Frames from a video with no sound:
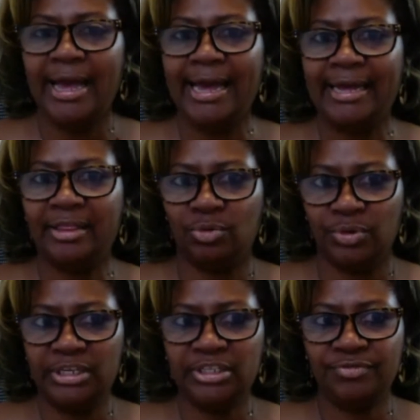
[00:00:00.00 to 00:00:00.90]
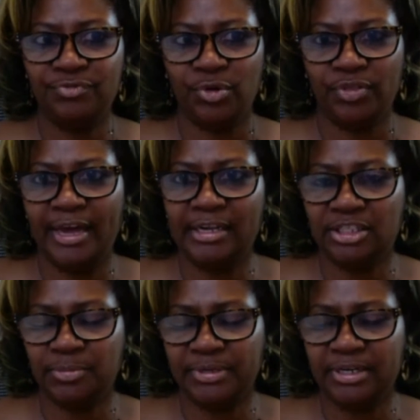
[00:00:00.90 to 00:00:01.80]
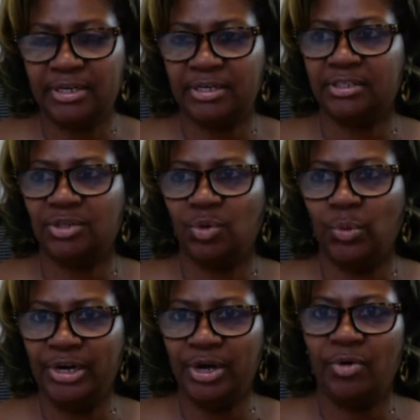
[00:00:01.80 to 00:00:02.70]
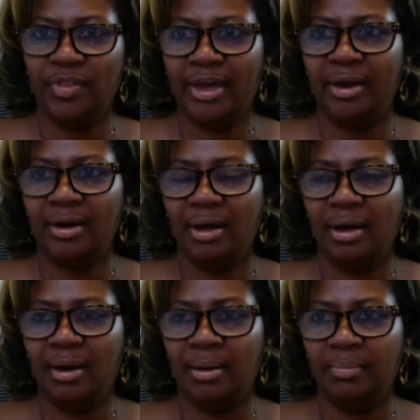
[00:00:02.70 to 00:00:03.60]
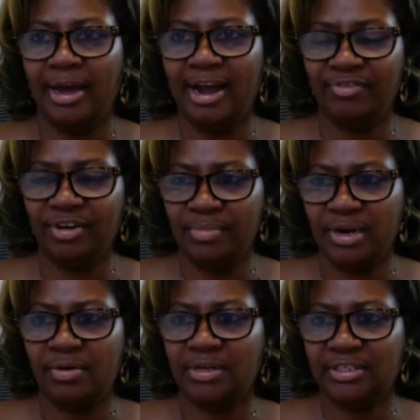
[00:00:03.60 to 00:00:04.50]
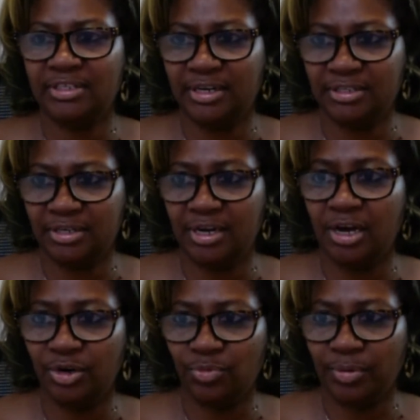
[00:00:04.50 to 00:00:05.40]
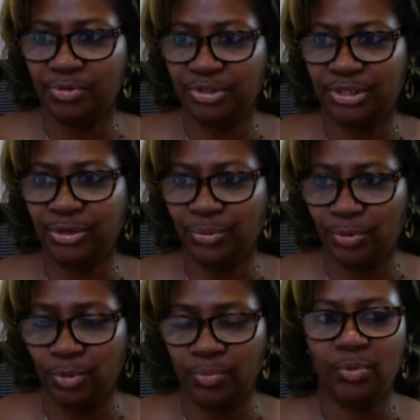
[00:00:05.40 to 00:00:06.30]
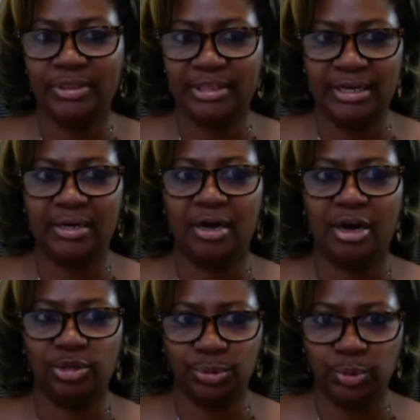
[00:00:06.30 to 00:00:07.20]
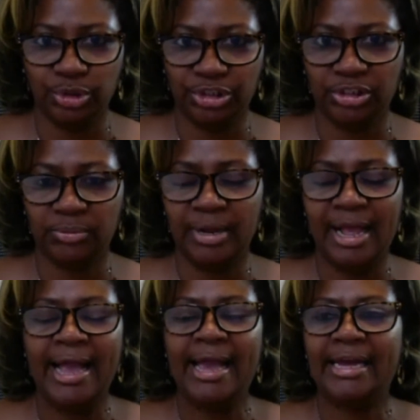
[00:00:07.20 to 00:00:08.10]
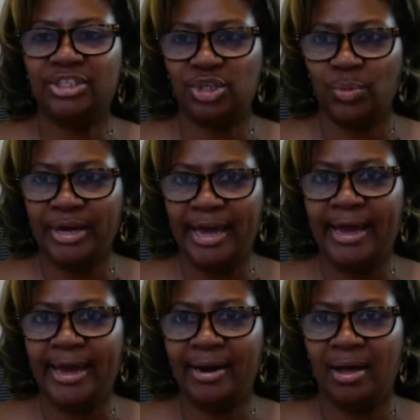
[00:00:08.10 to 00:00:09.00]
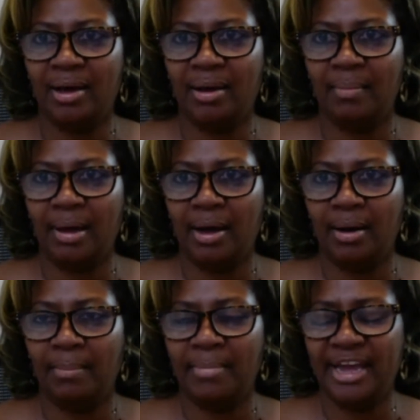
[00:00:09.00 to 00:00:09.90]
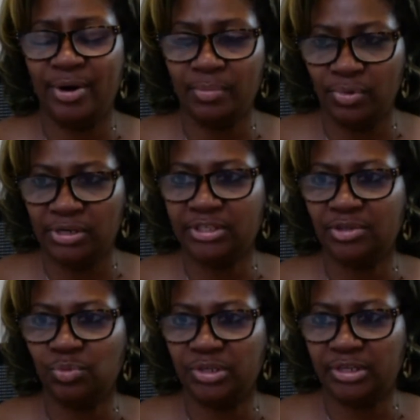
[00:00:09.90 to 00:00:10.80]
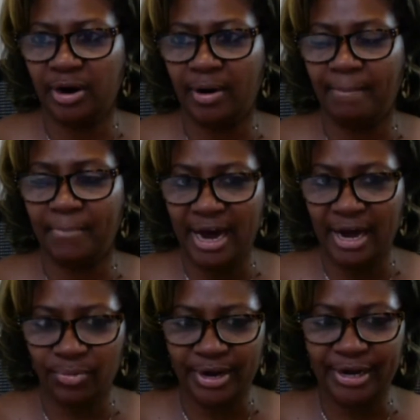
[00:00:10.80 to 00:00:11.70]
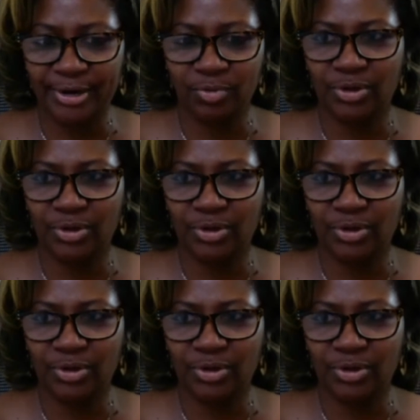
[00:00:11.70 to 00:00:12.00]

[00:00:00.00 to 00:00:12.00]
And the reason for that is because we know that um, African Americans that is an underrepresented group within entrepreneurship. And so we had uh, uh, Eric Brinson was our moderator.